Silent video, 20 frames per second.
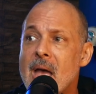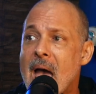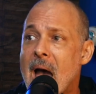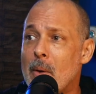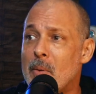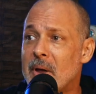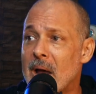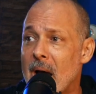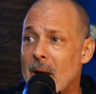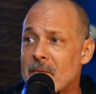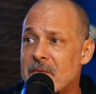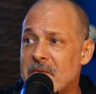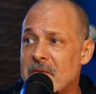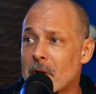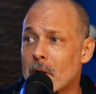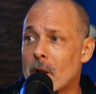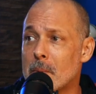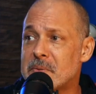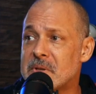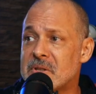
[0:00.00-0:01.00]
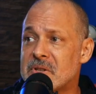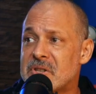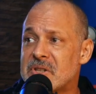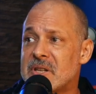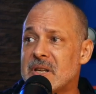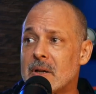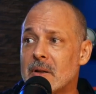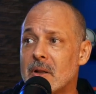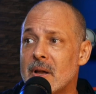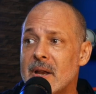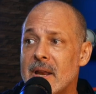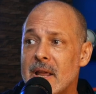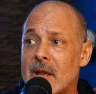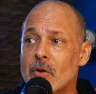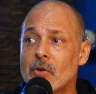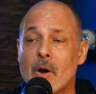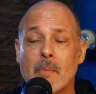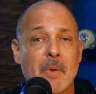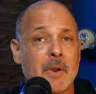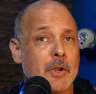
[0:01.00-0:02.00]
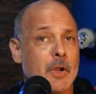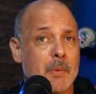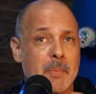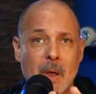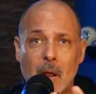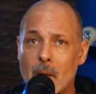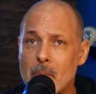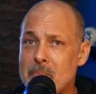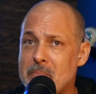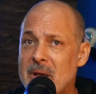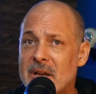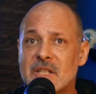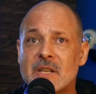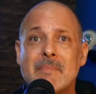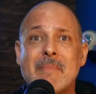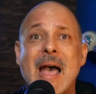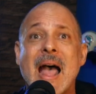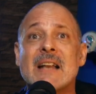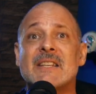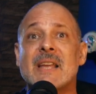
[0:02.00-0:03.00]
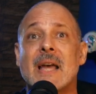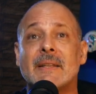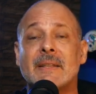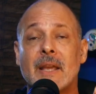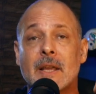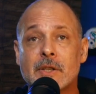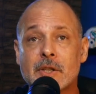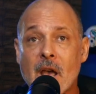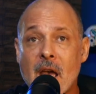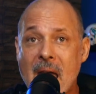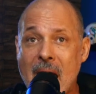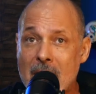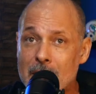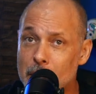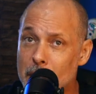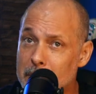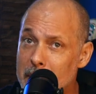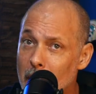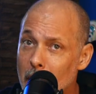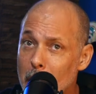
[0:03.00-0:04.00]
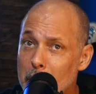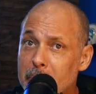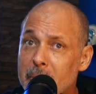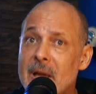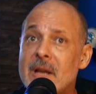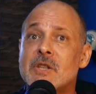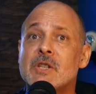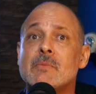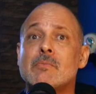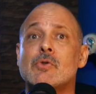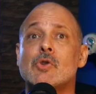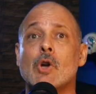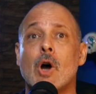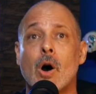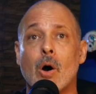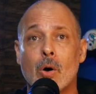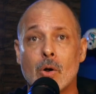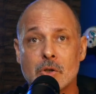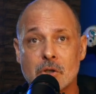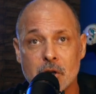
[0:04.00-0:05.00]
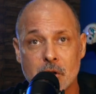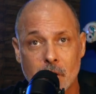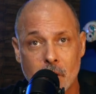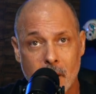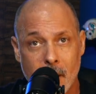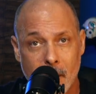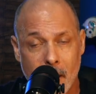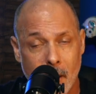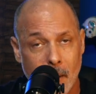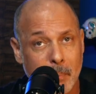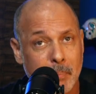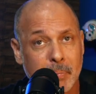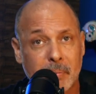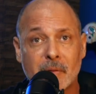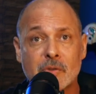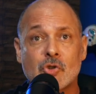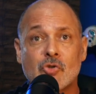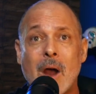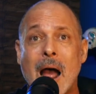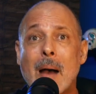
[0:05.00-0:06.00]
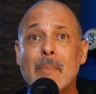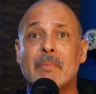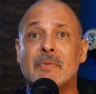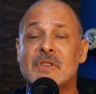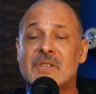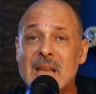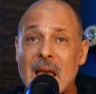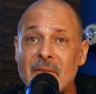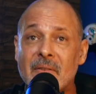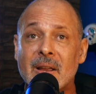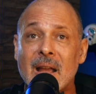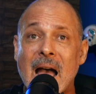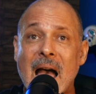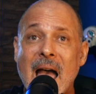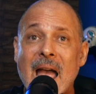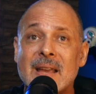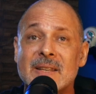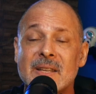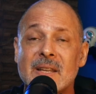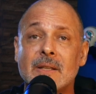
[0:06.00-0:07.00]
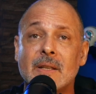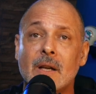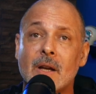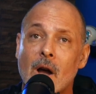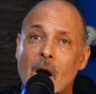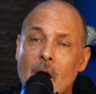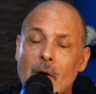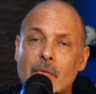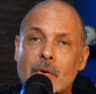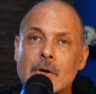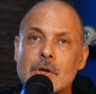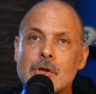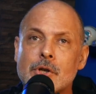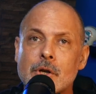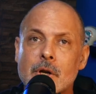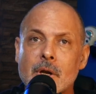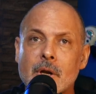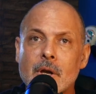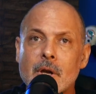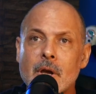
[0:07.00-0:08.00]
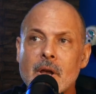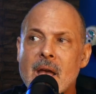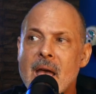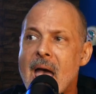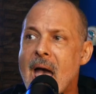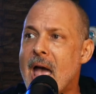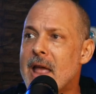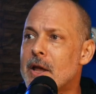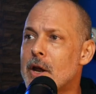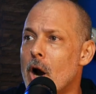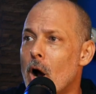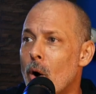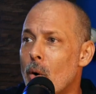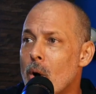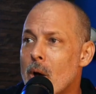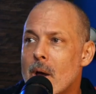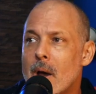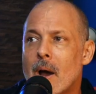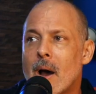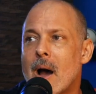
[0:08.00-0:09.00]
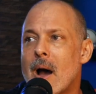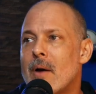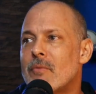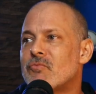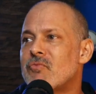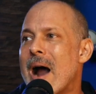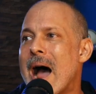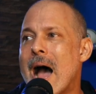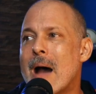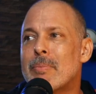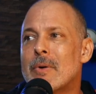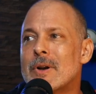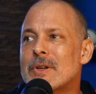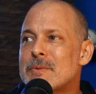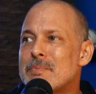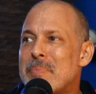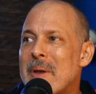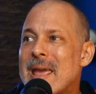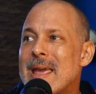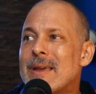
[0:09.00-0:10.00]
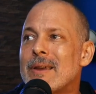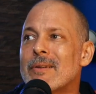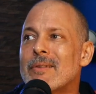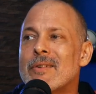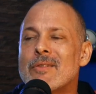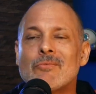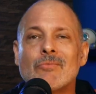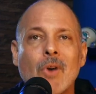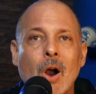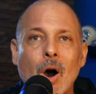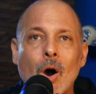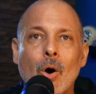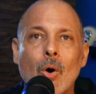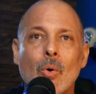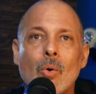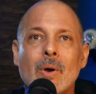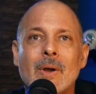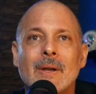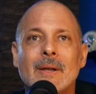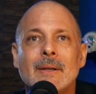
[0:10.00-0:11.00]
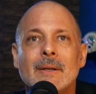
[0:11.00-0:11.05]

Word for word: And we got Phillips and Sieler and Ingram, and you're going to be able to mix and match that things, and you're going to be able to play some zones, and you're going to drop seven guys into coverage. And, you know, Roberts, Baker, and Rowe,